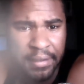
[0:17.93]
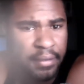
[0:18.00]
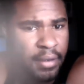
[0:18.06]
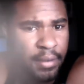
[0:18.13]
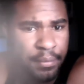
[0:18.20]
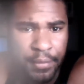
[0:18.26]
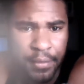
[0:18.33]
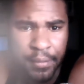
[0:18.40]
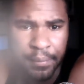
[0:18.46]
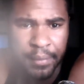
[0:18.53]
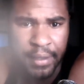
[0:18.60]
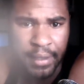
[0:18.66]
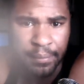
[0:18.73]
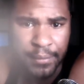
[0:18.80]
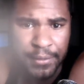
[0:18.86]
I'm your
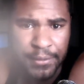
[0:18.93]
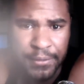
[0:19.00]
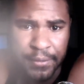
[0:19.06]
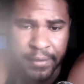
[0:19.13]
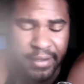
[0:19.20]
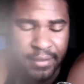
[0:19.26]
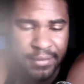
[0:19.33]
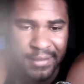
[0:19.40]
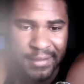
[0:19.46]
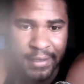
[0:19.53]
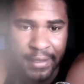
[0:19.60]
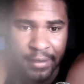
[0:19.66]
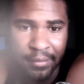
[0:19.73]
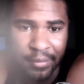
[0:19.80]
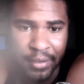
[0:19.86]
man, Mr. Alton
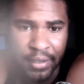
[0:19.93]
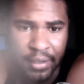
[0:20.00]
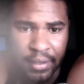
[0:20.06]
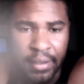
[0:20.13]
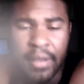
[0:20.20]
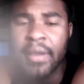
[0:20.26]
Henry.